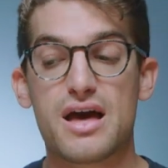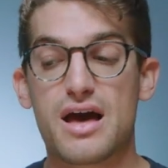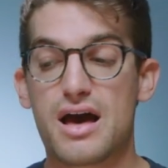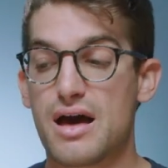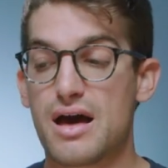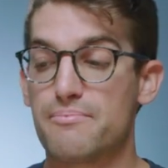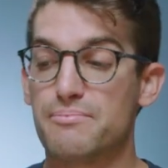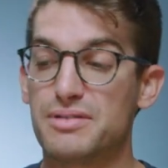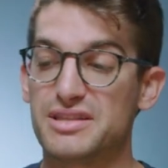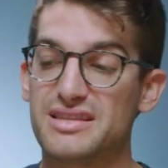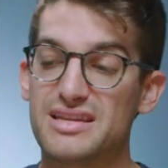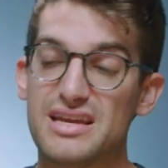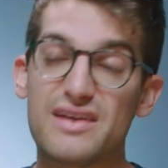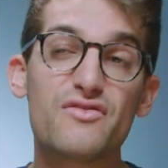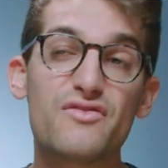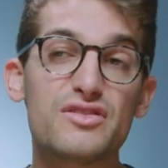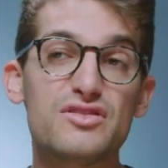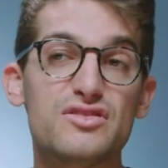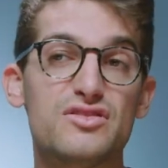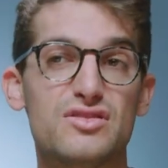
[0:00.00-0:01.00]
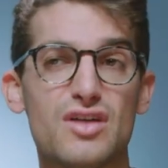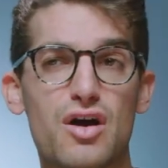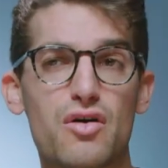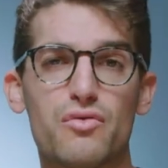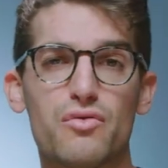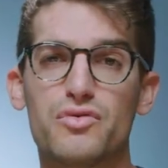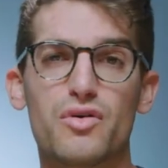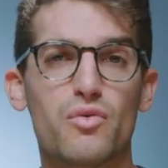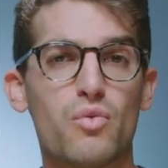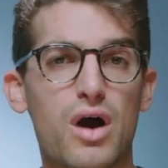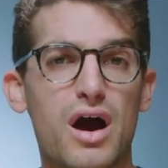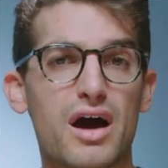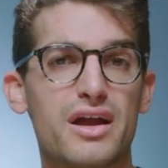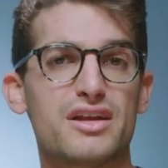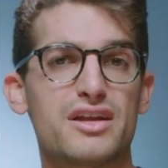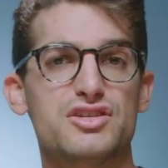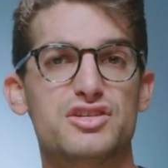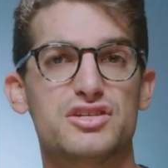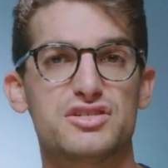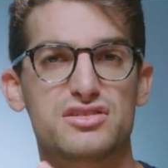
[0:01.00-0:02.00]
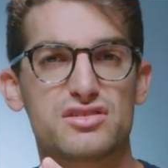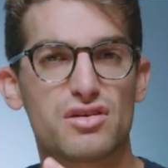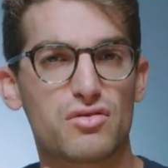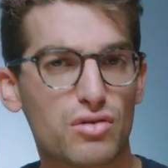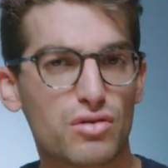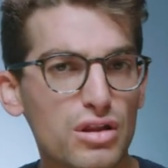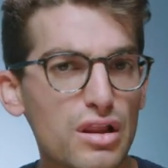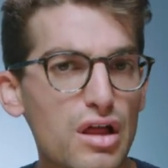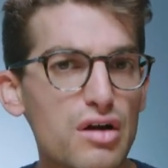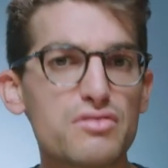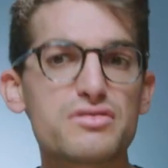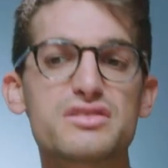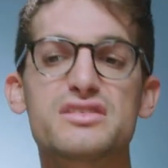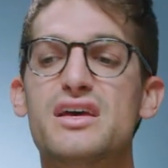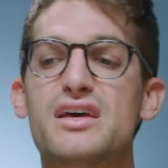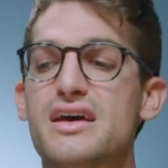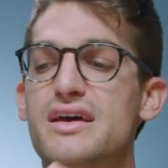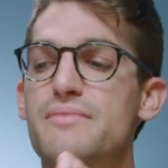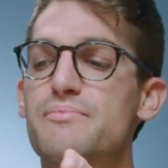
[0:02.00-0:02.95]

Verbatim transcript: um, but even though the wattage is so close,